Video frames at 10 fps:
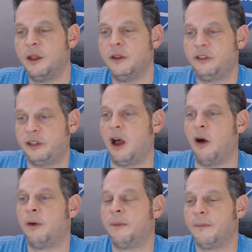
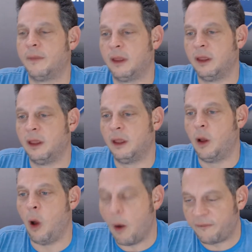So
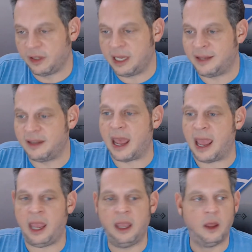hopefully
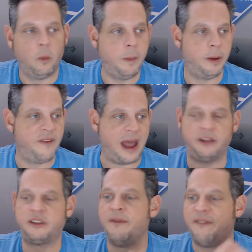today we provided
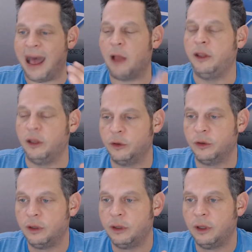some value
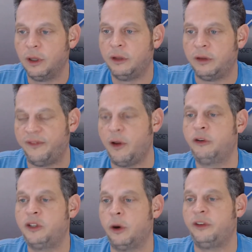to
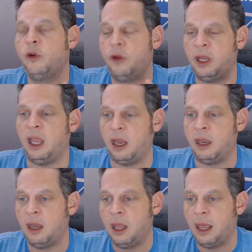folks who are tuning
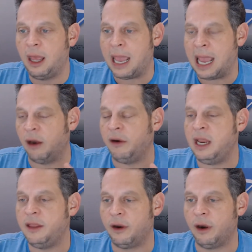in and are
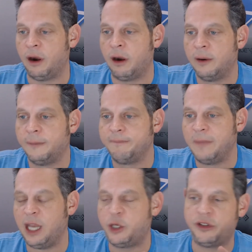either
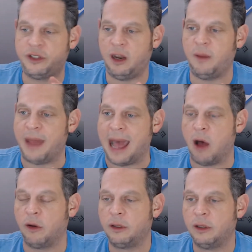interested
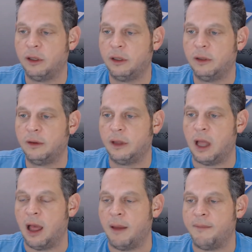about
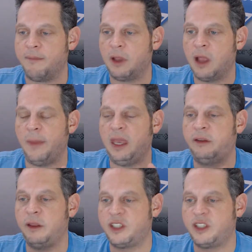coming into the